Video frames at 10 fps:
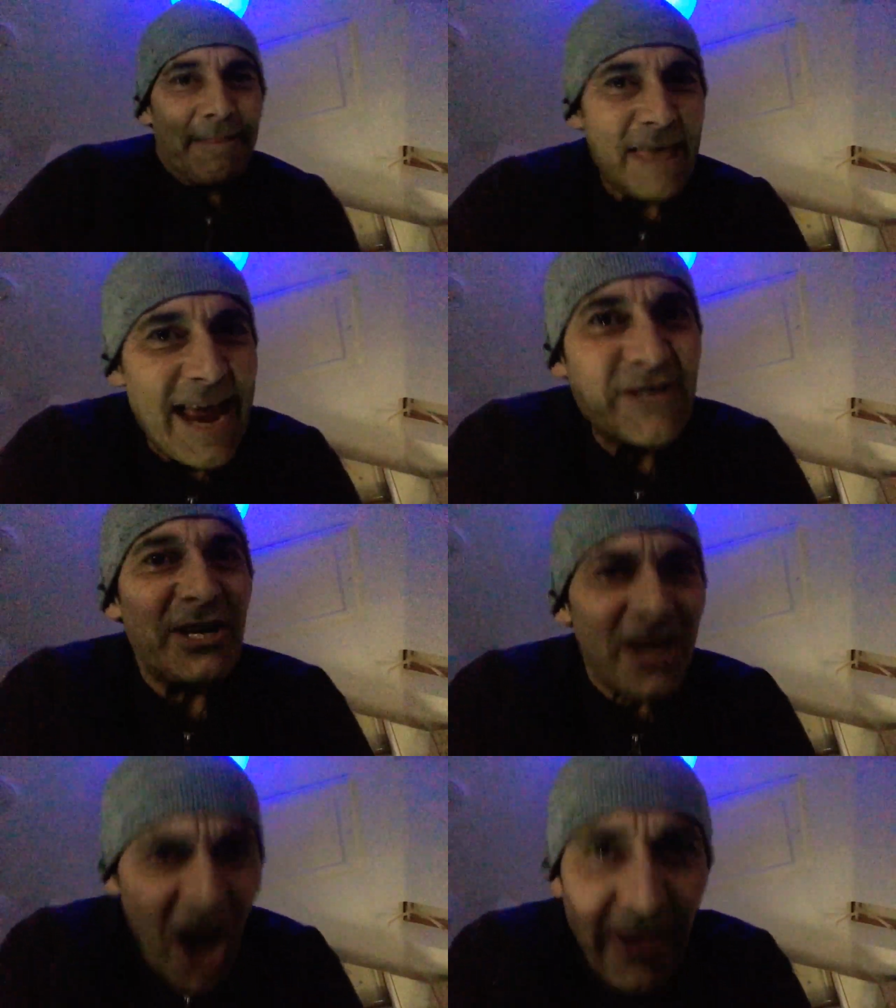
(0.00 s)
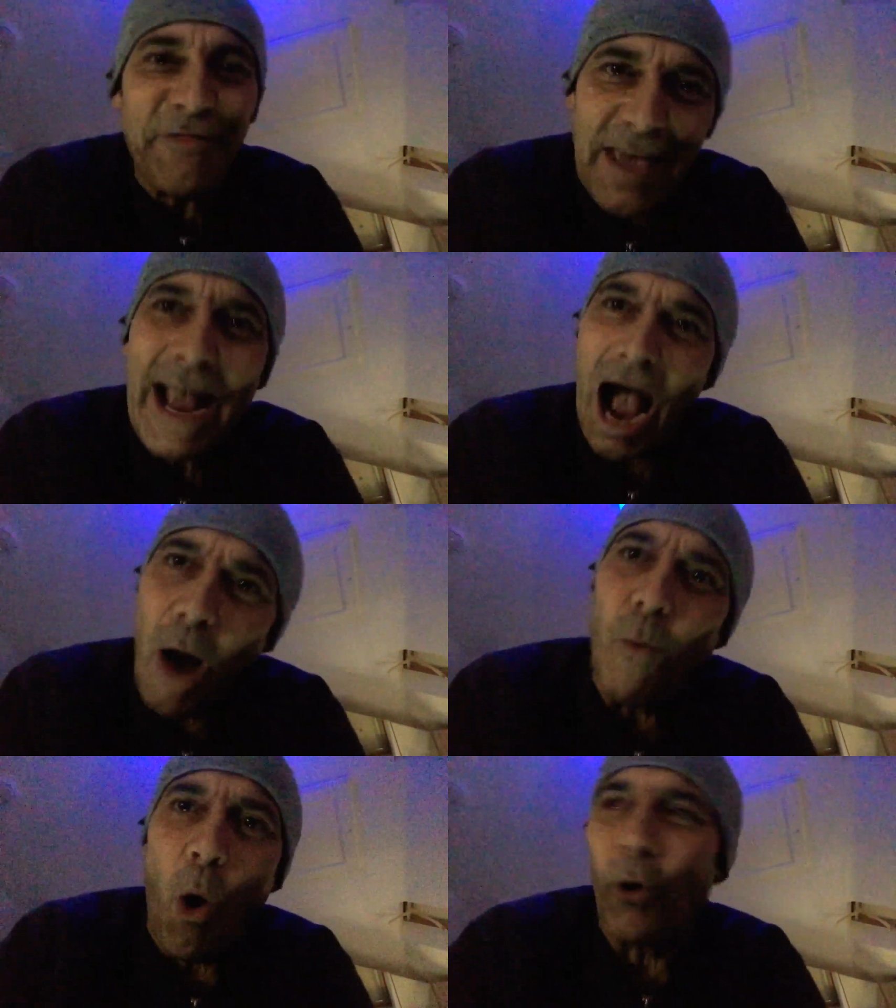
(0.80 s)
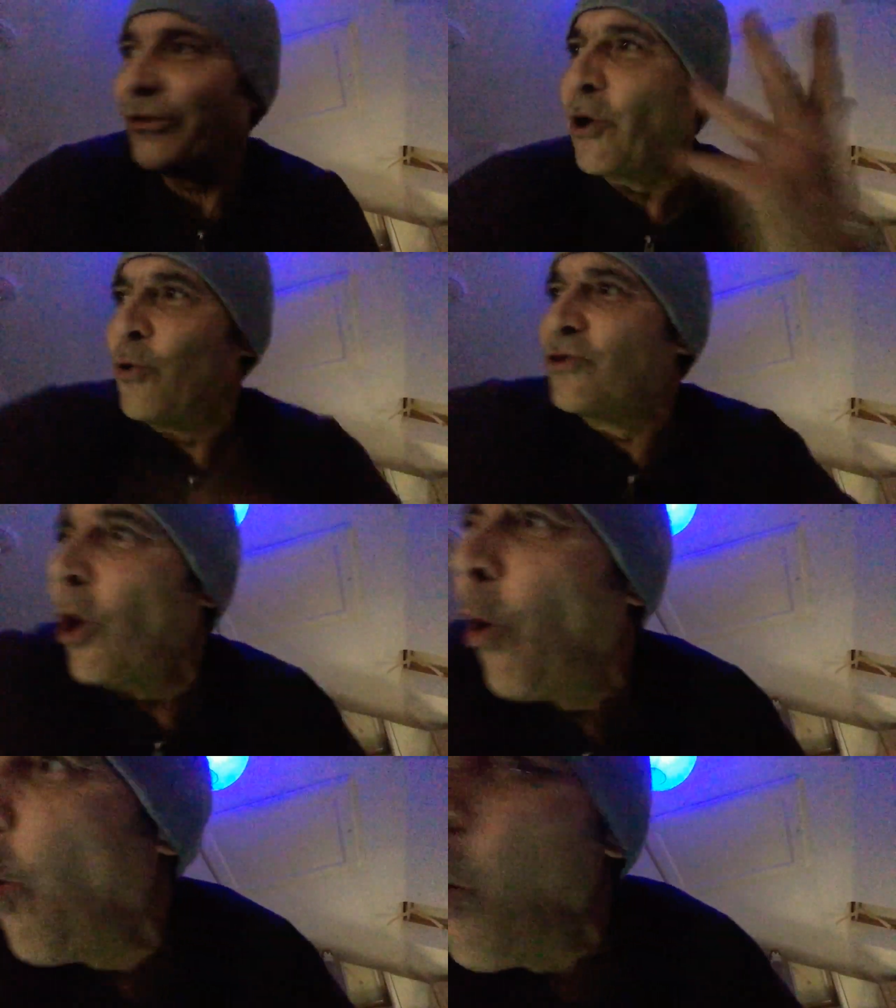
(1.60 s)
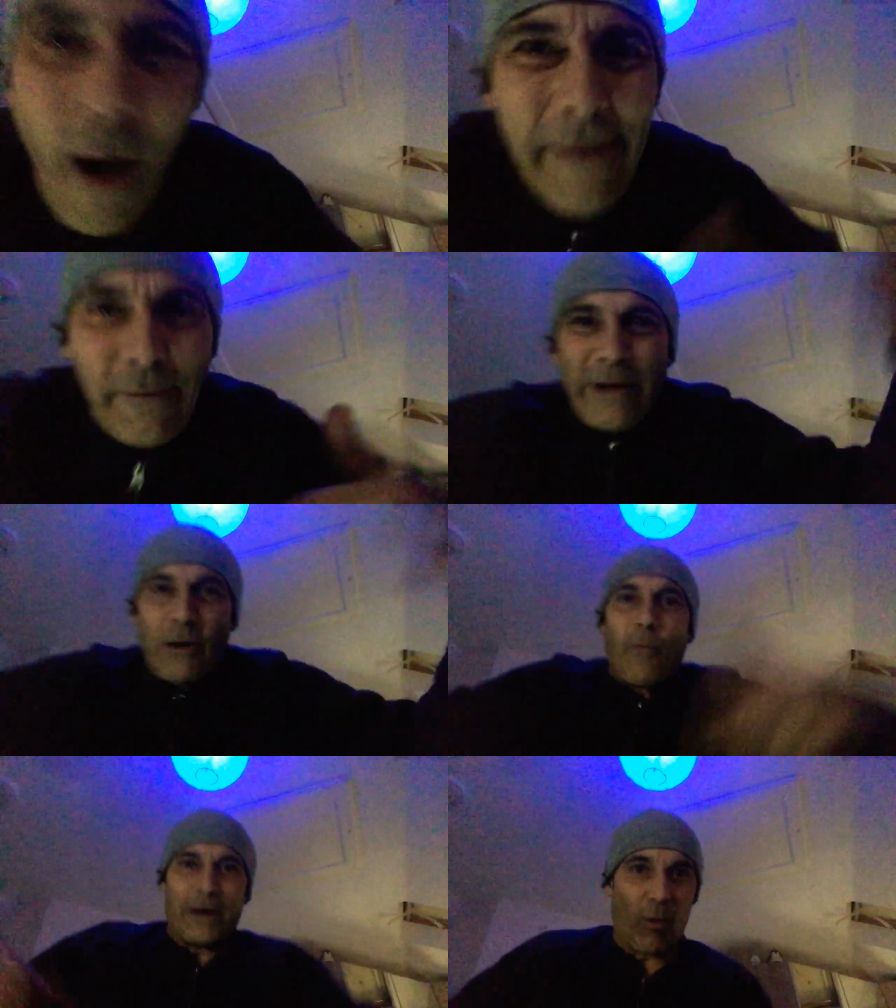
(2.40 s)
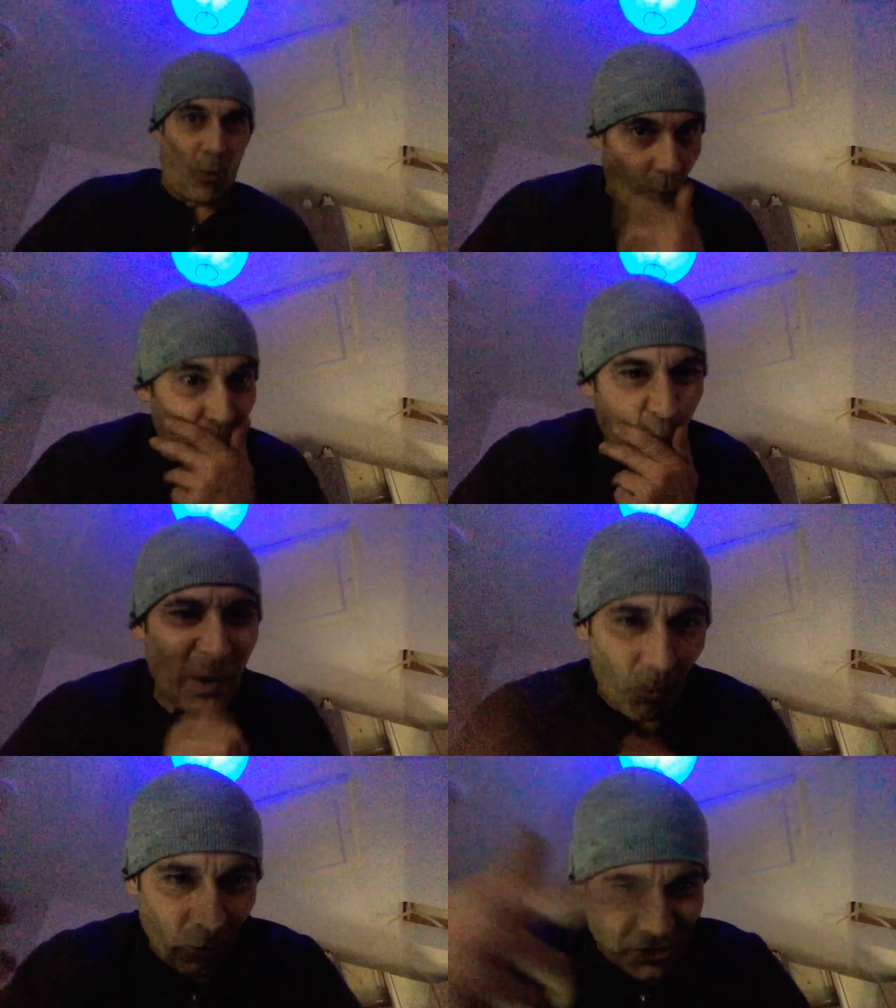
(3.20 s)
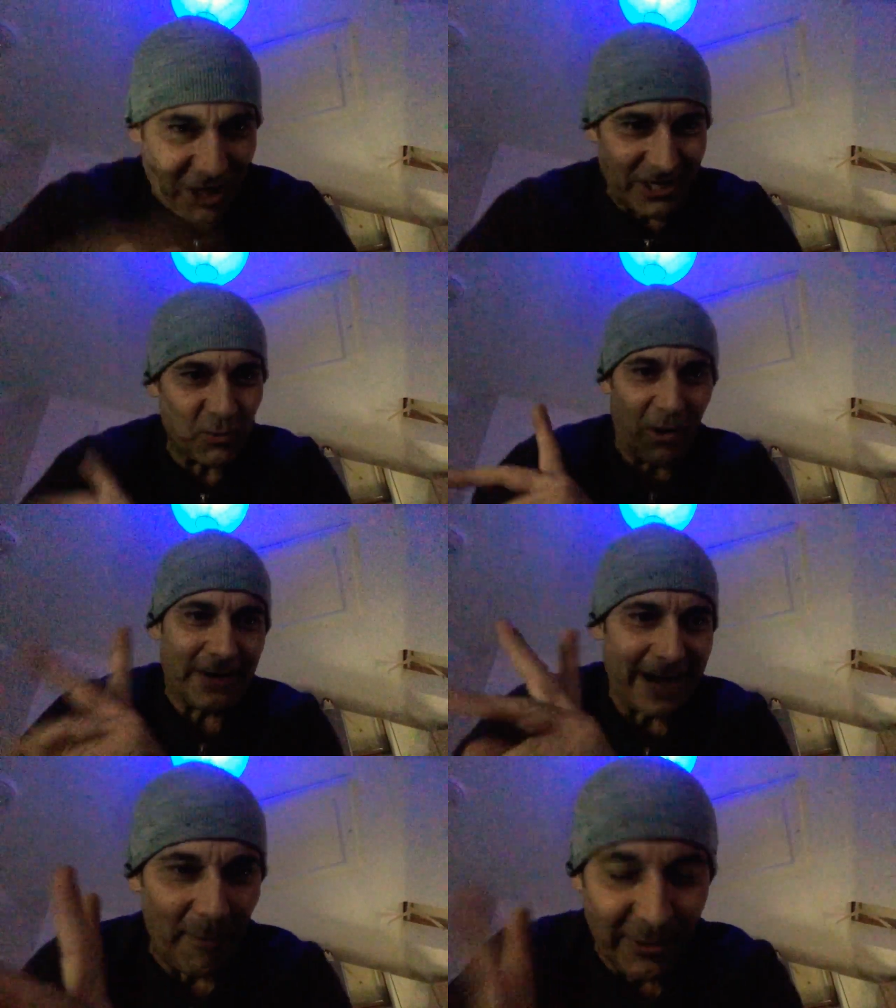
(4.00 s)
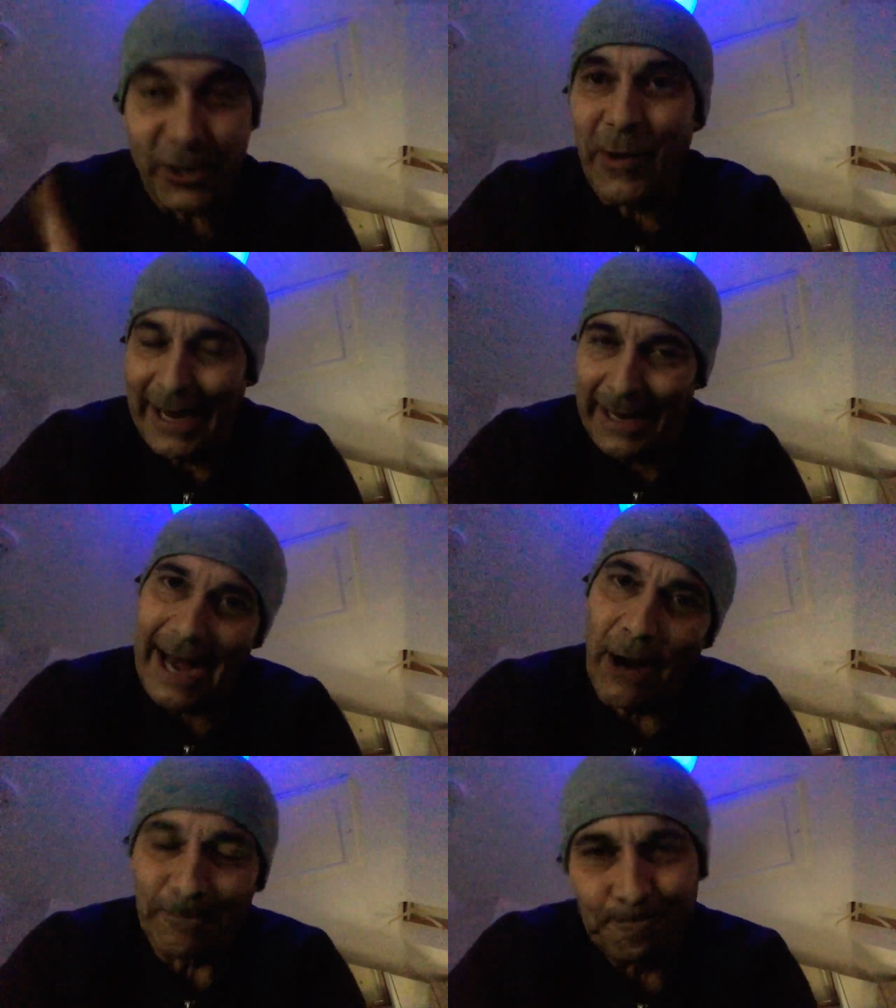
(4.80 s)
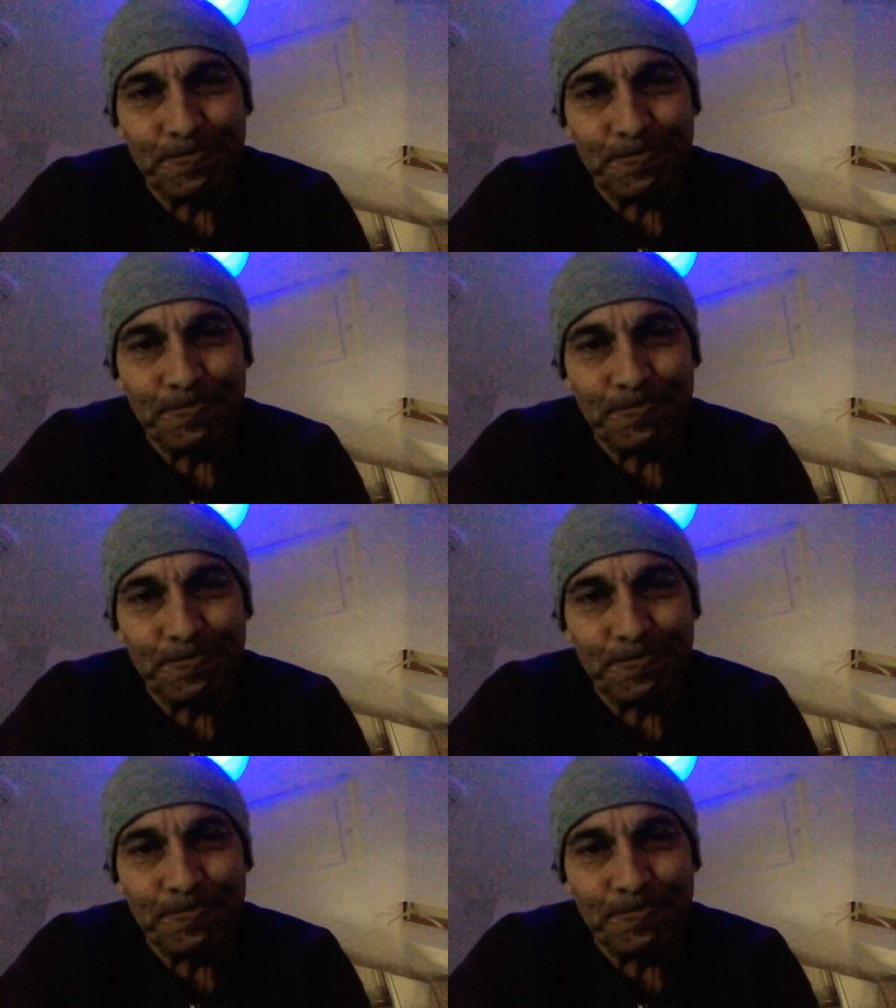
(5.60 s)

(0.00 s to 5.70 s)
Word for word: there's another thing I want to do. So we going we going we going to shut this one down pretty quick. Now,